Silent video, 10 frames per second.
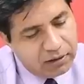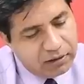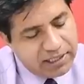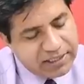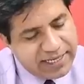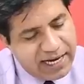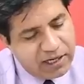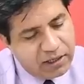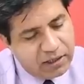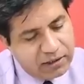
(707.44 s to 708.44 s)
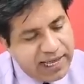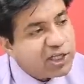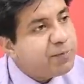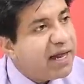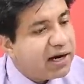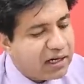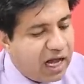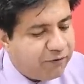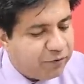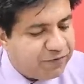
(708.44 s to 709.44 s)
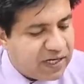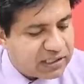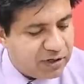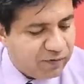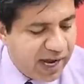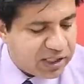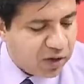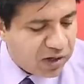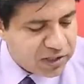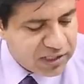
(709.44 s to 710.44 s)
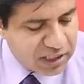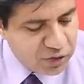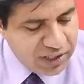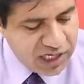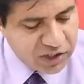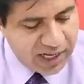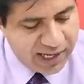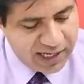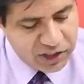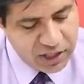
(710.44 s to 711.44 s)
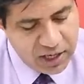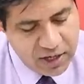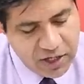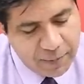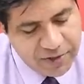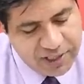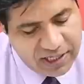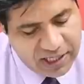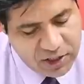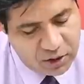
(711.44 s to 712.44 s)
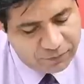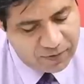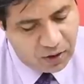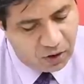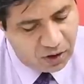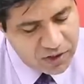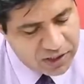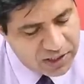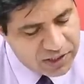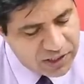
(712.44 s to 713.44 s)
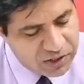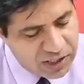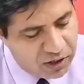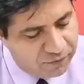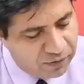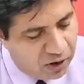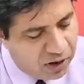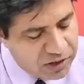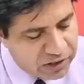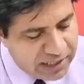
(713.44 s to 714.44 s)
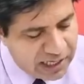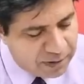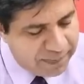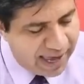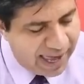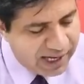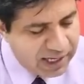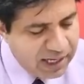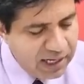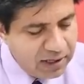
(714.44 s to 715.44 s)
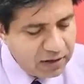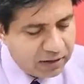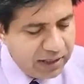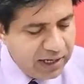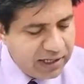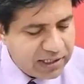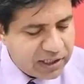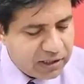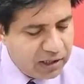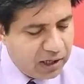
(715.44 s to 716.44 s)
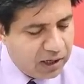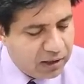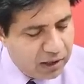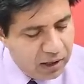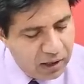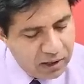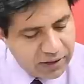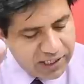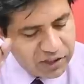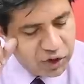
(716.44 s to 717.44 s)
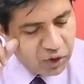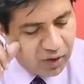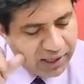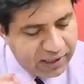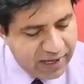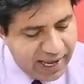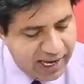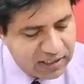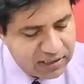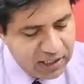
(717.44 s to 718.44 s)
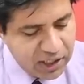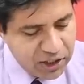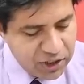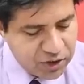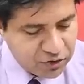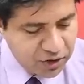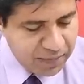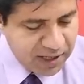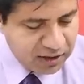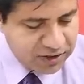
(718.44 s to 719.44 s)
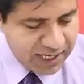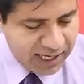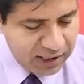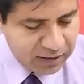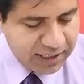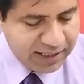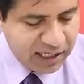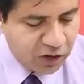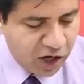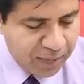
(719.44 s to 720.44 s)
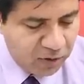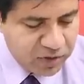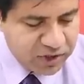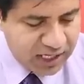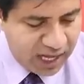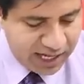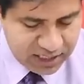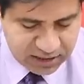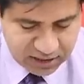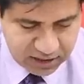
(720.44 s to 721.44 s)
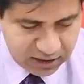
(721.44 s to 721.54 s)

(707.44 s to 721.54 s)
they said, uh, next paragraph, Uffington White Horse is a unique stylish representation of a horse consisting of long sleek back, thin dis, uh, uh, disjoint legs, streaming tail. Did they talk about size?